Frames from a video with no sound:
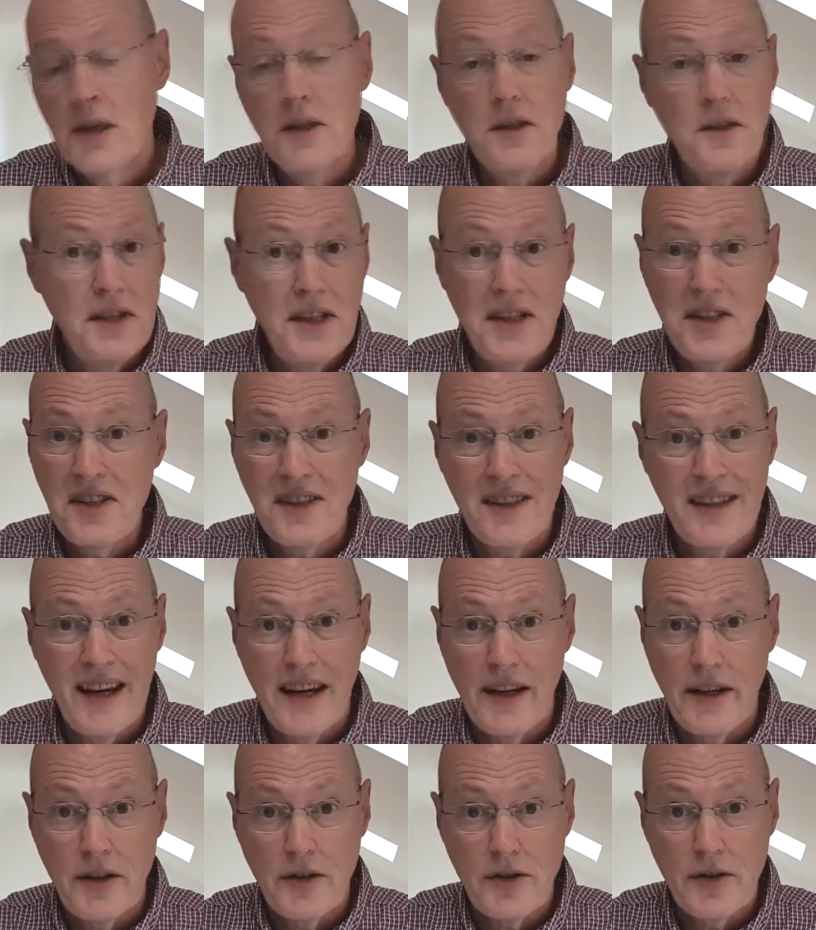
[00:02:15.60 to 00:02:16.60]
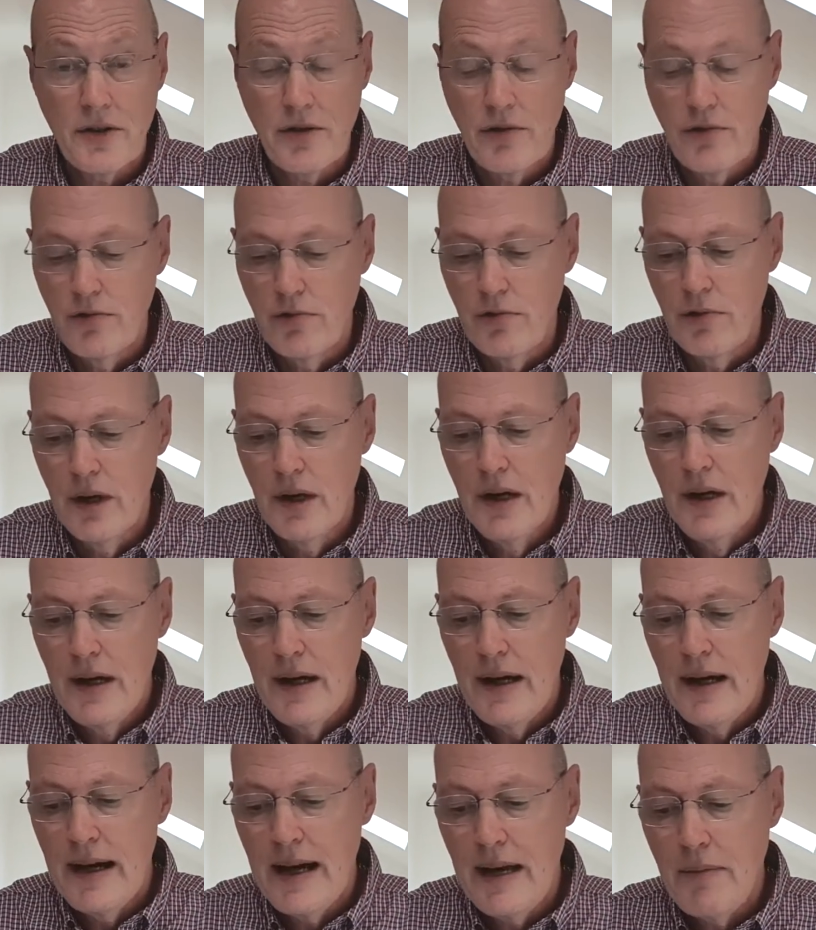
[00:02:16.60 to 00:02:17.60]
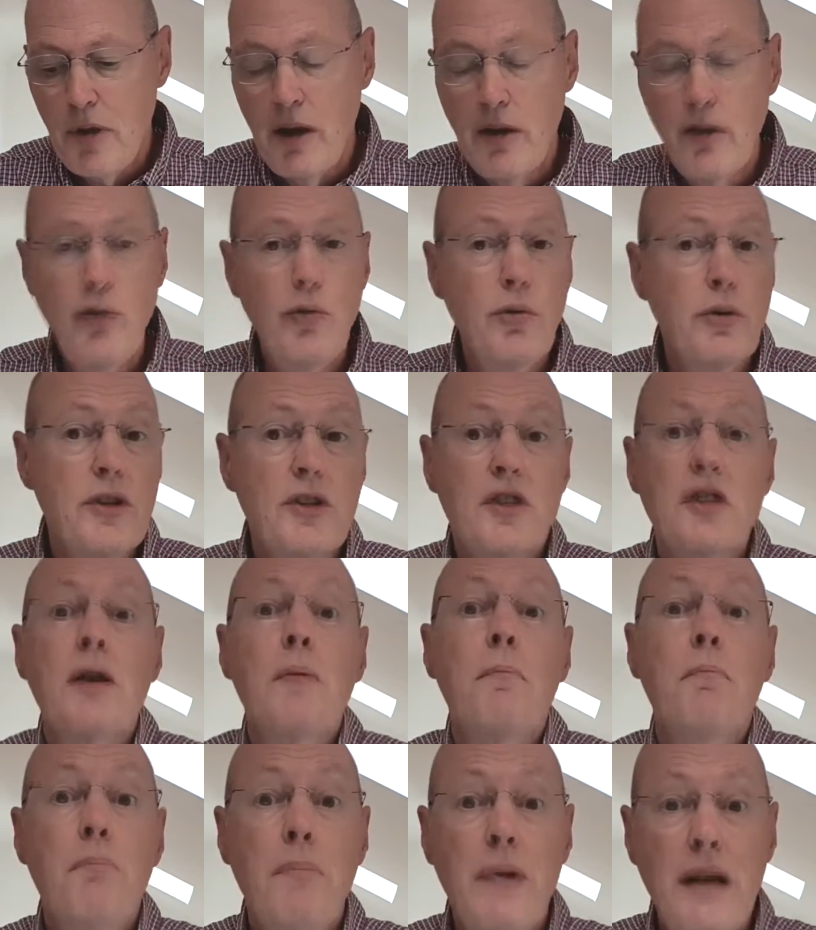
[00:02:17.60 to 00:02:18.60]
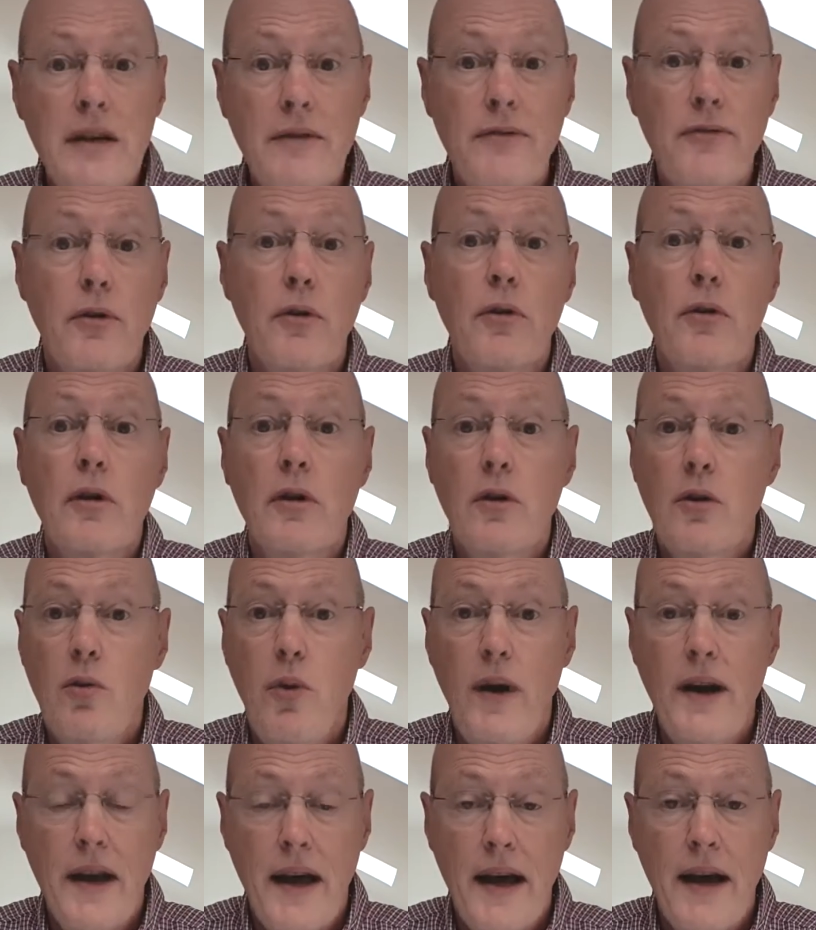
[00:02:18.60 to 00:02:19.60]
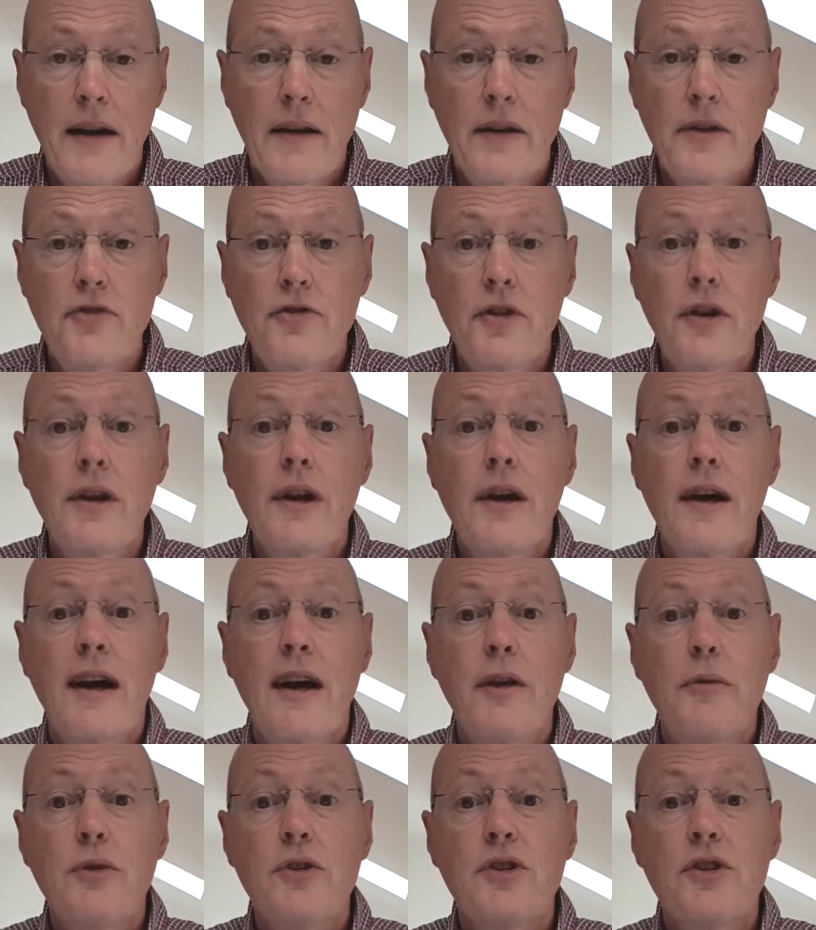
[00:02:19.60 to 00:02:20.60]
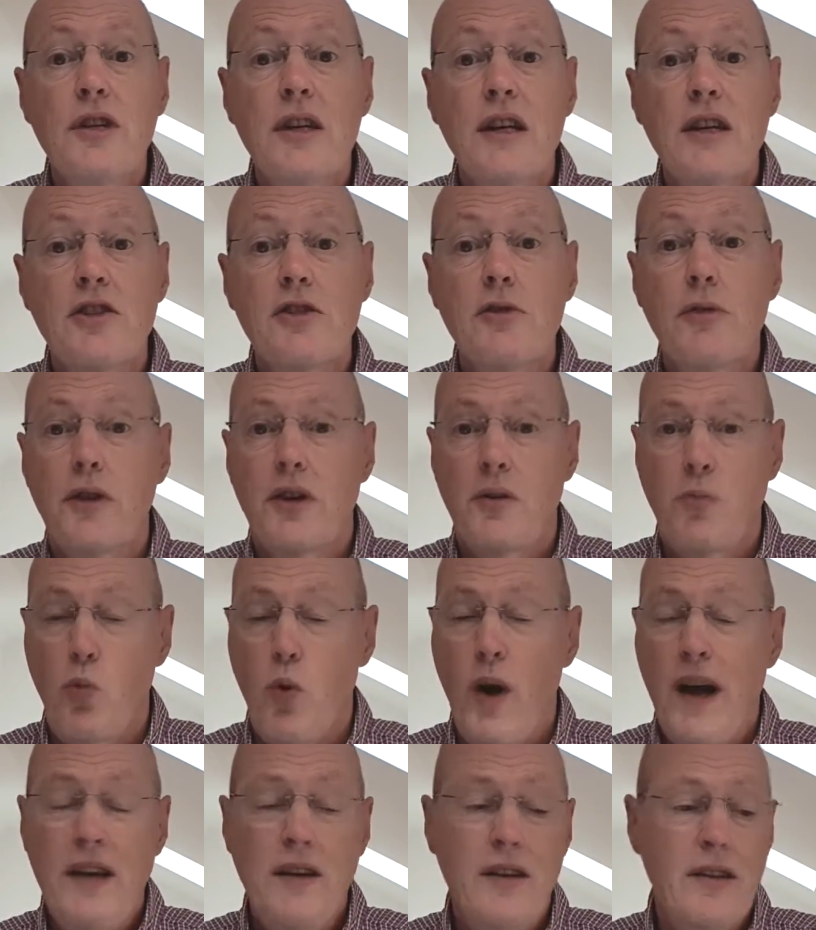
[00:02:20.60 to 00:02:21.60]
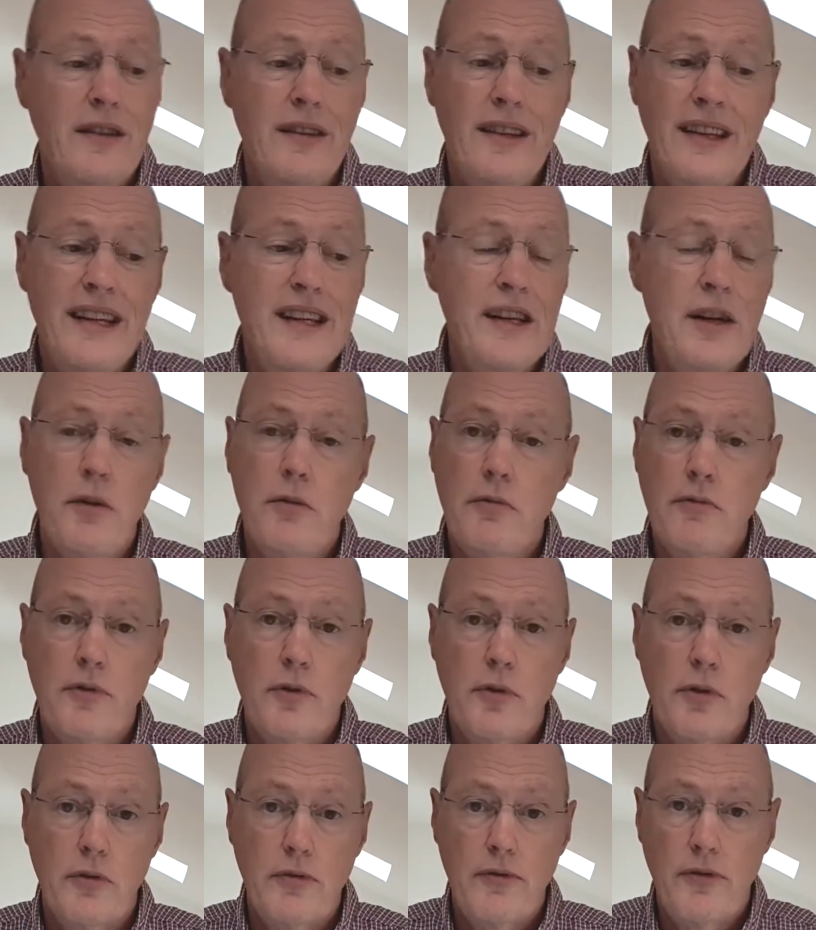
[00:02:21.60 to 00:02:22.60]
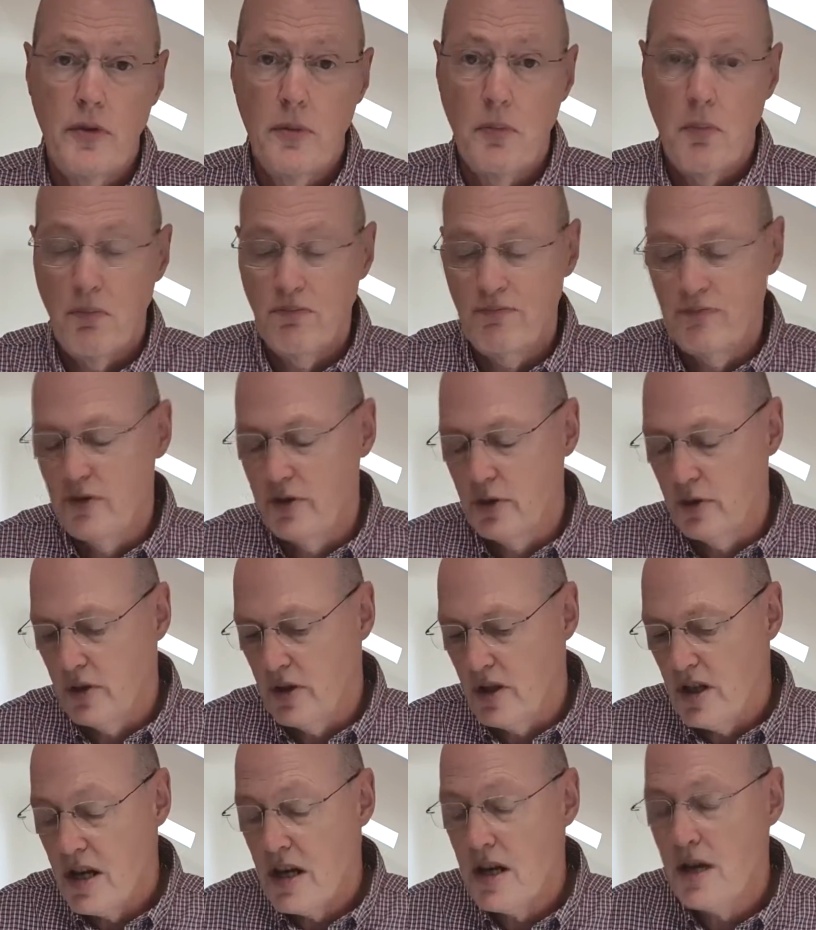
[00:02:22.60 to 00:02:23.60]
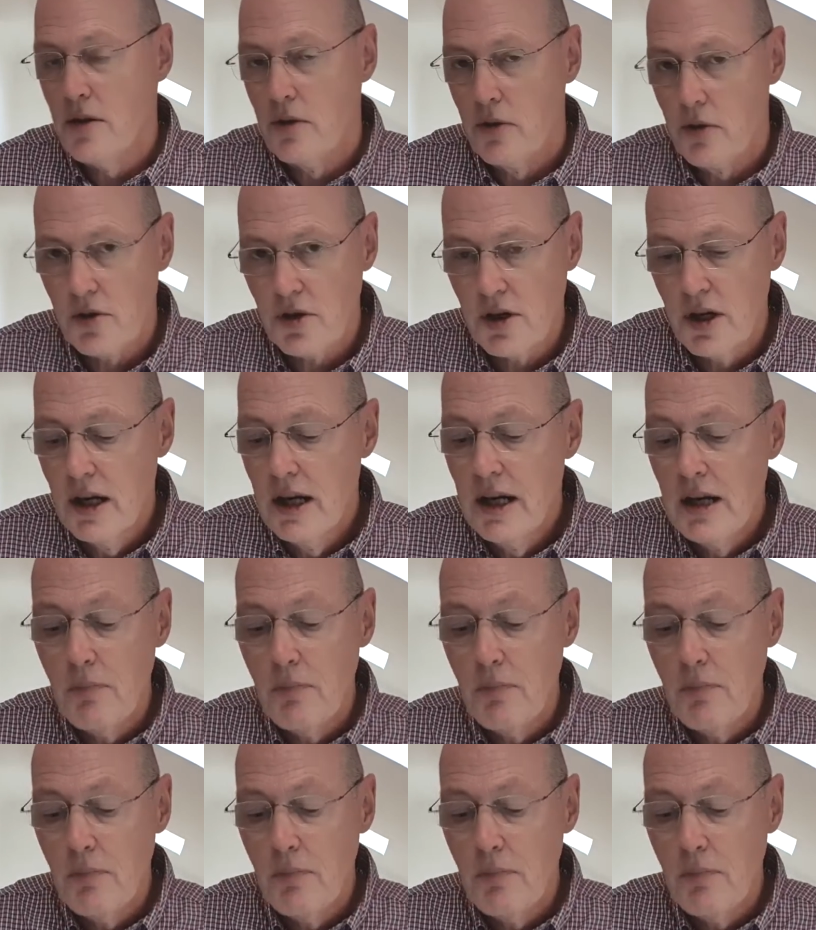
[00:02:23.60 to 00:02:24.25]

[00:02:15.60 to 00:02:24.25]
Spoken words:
Decent tannins too, although it's made for quite early drinking, I would say. It's not a wine to lay down for years.